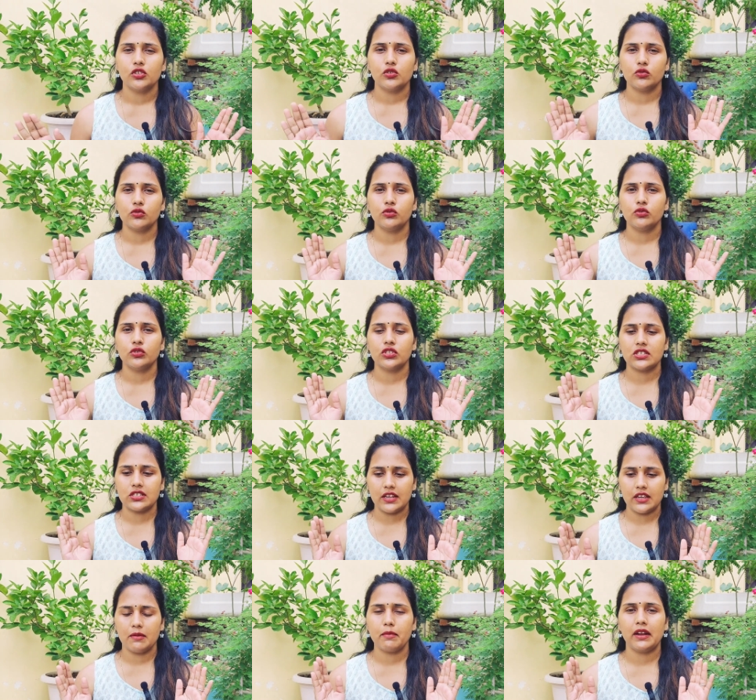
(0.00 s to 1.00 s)
to
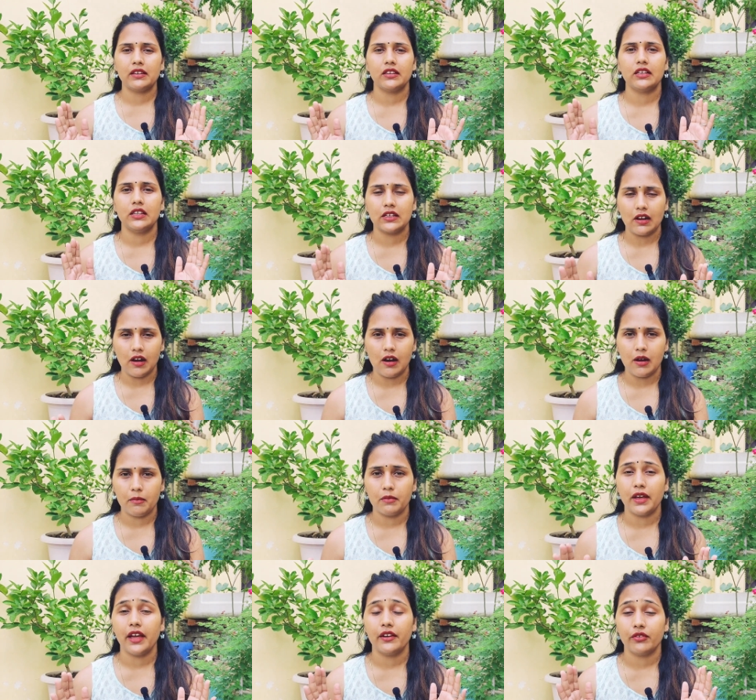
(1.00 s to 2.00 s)
stay mentally
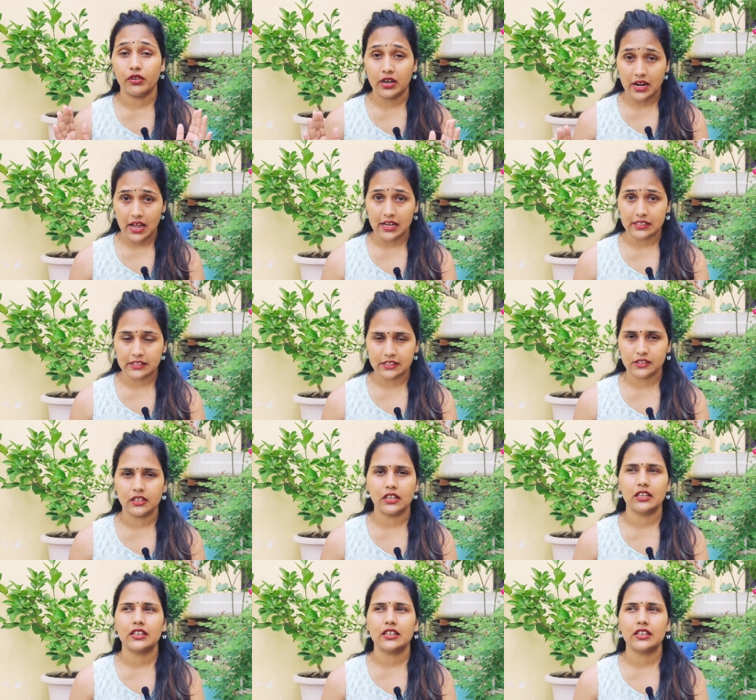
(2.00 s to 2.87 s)
calm and relax.